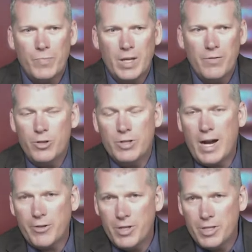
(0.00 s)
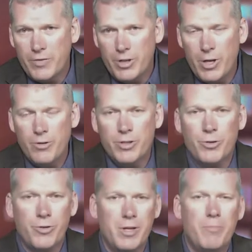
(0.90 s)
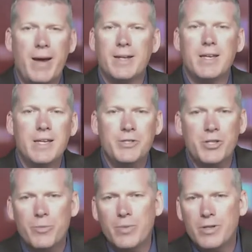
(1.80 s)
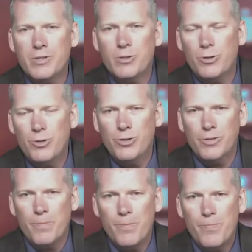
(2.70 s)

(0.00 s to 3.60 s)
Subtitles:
Even your doctor doesn't even know the truth, that magnesium is the solution.